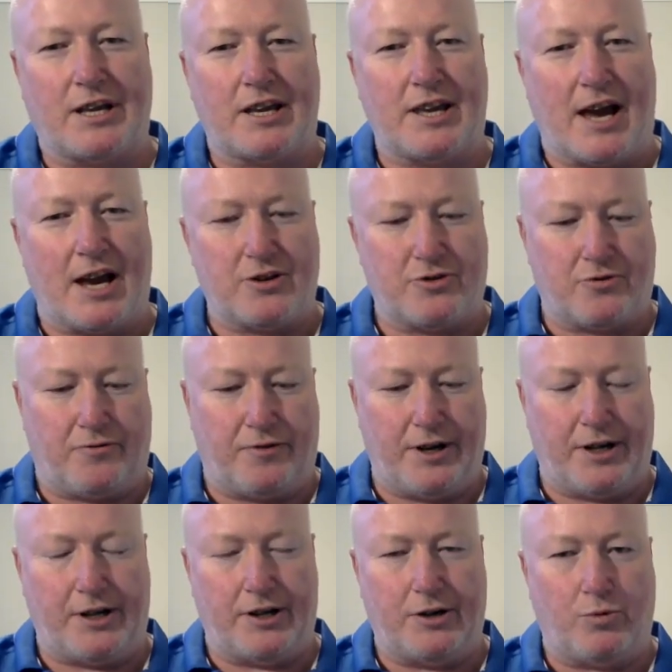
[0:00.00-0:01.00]
a casual
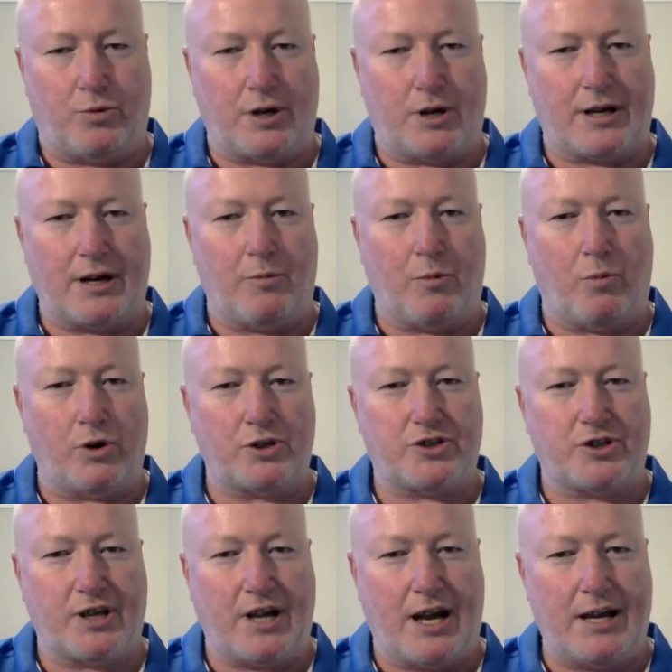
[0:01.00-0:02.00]
fan and you want to come and
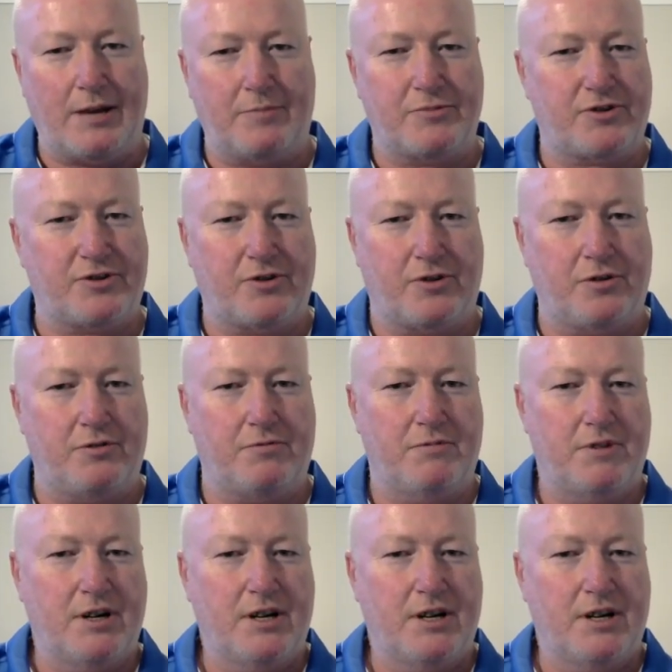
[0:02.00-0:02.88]
watch the games on